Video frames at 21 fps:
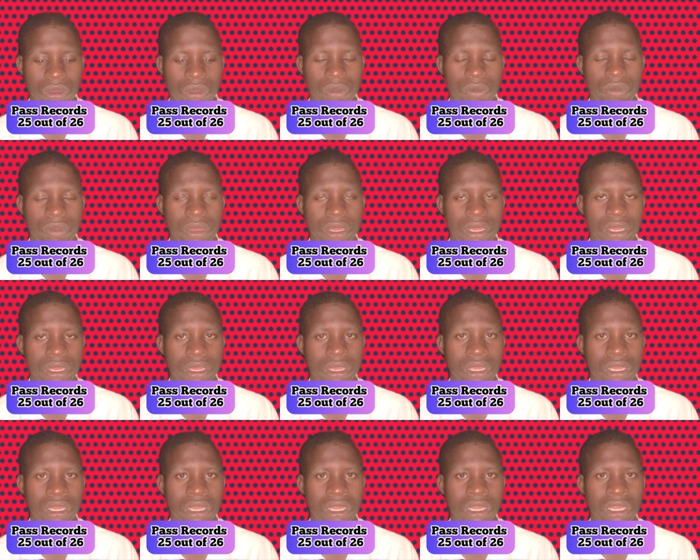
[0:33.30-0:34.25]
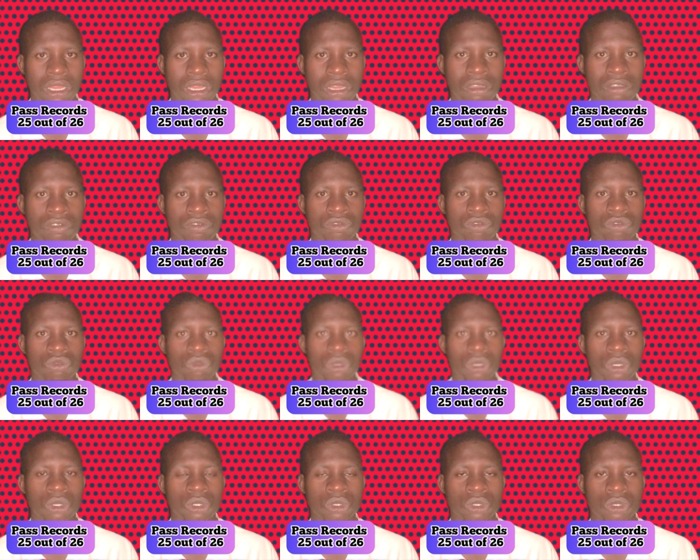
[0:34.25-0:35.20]
we have
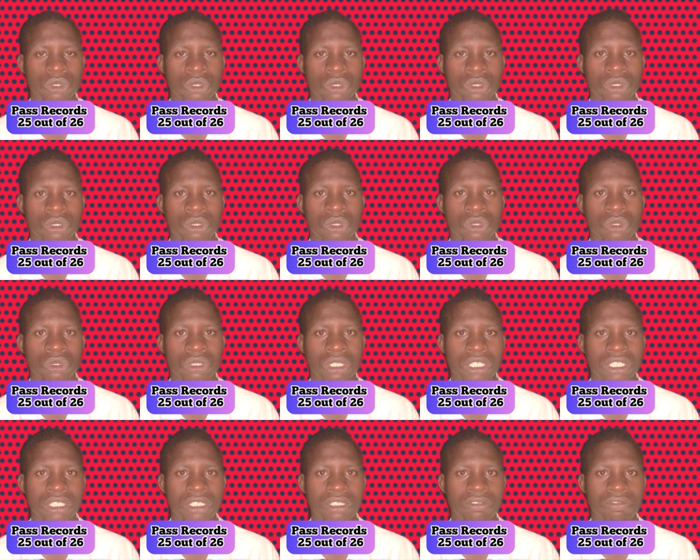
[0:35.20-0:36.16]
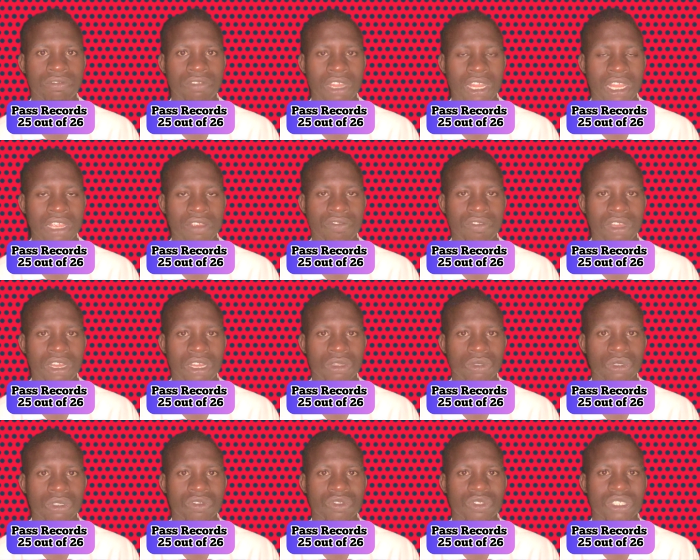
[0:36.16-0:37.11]
won 25
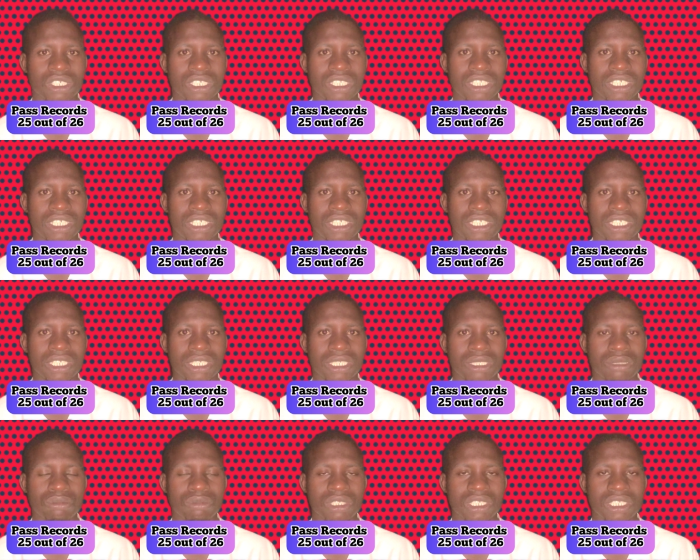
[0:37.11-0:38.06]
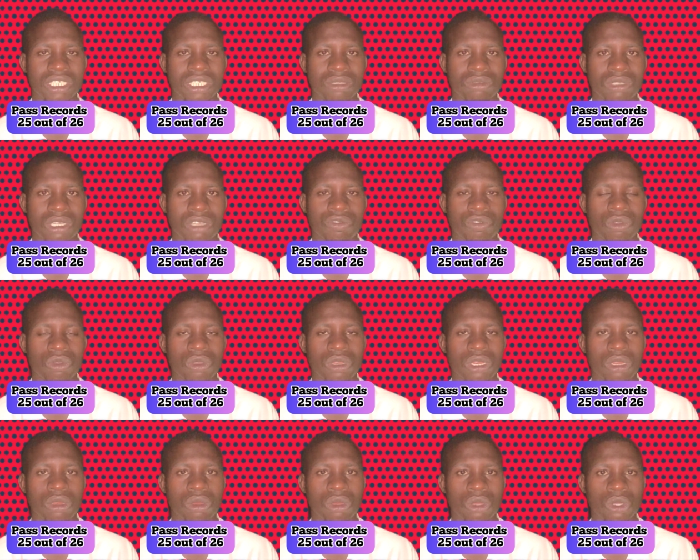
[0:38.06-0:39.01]
out of 26 meaning we have
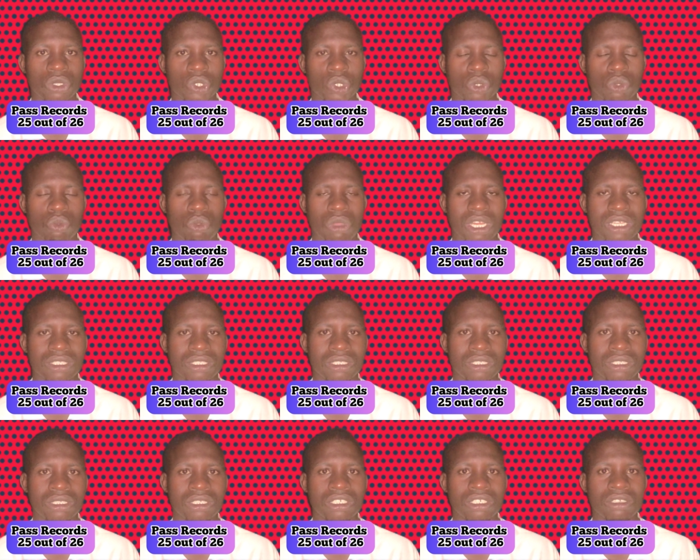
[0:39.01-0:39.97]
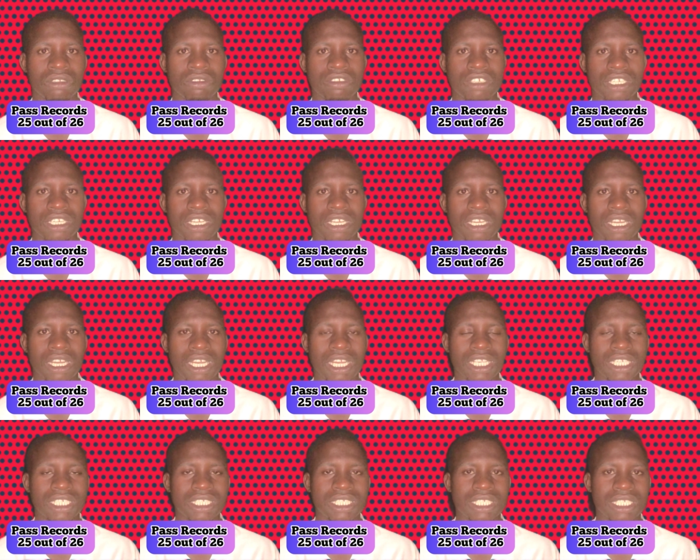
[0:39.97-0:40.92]
only lost one with the
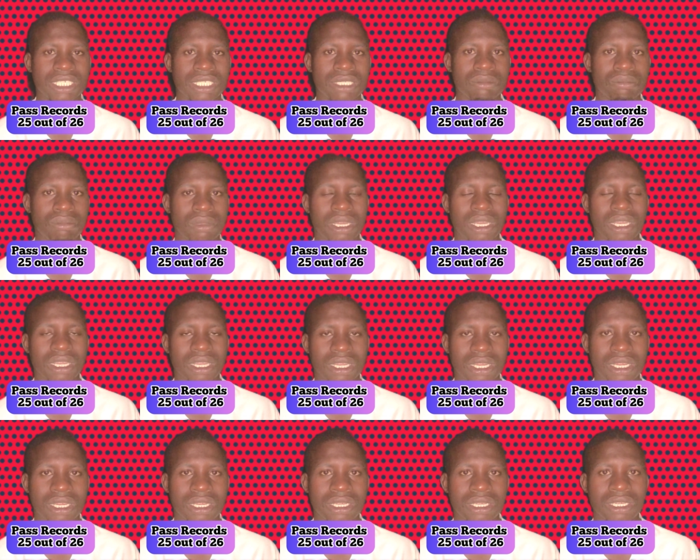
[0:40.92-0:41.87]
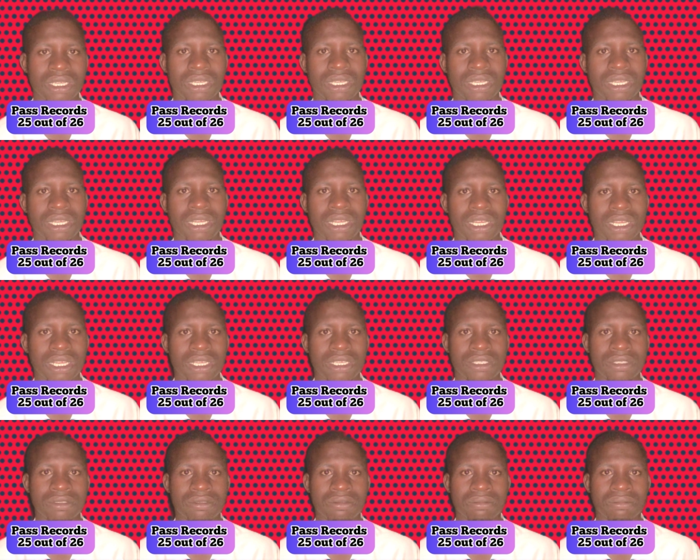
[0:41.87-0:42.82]
high stake banker
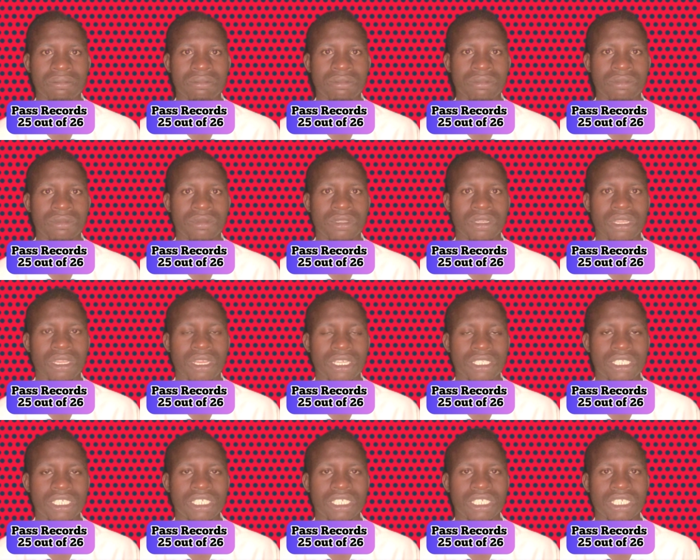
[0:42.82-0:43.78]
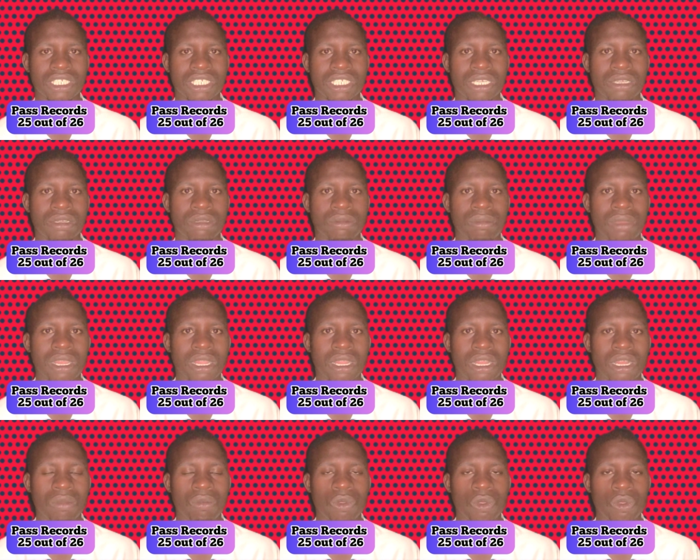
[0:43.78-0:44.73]
and i think it's a
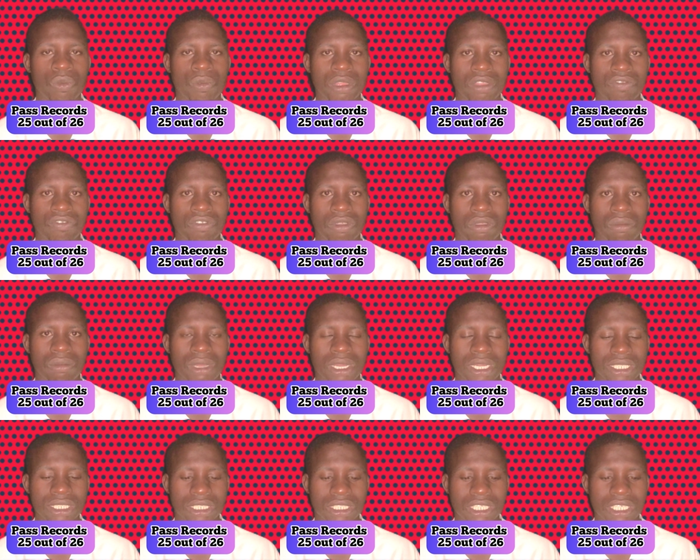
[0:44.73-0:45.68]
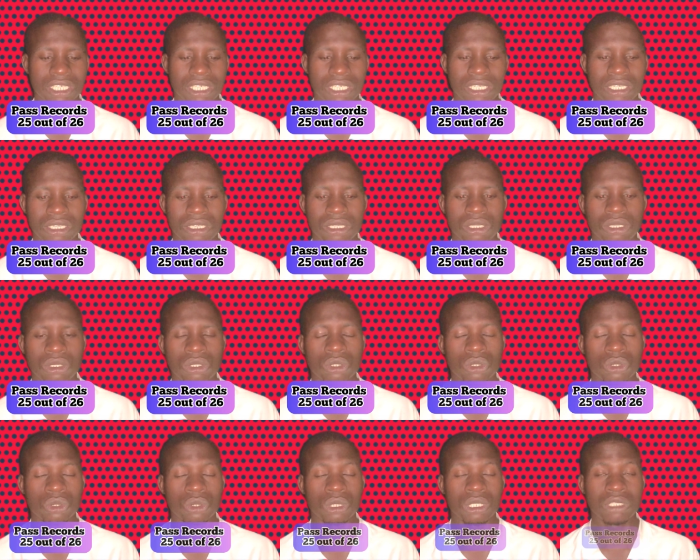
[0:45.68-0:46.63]
remarkable performance there
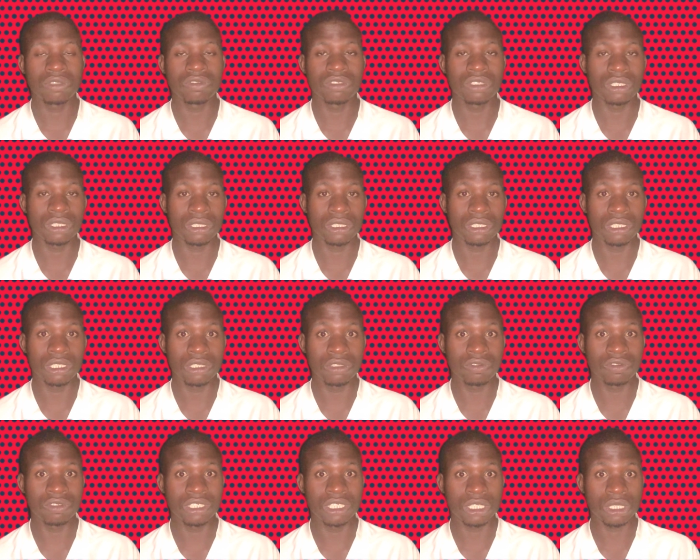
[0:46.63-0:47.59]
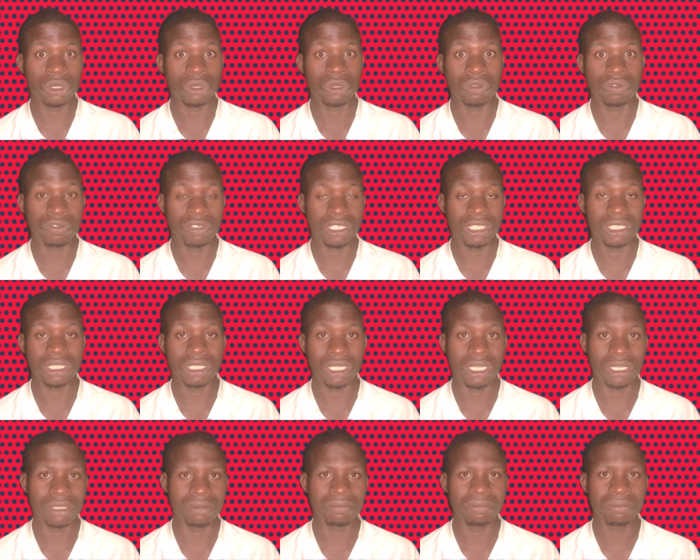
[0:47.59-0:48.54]
so if if this is your first
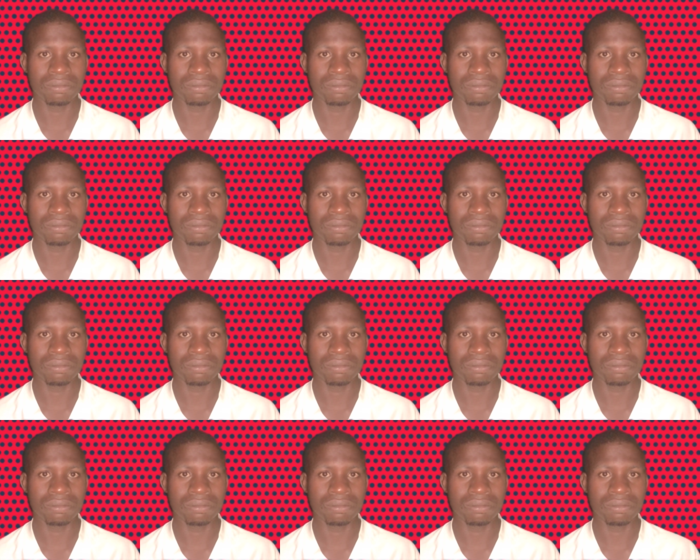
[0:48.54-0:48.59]
time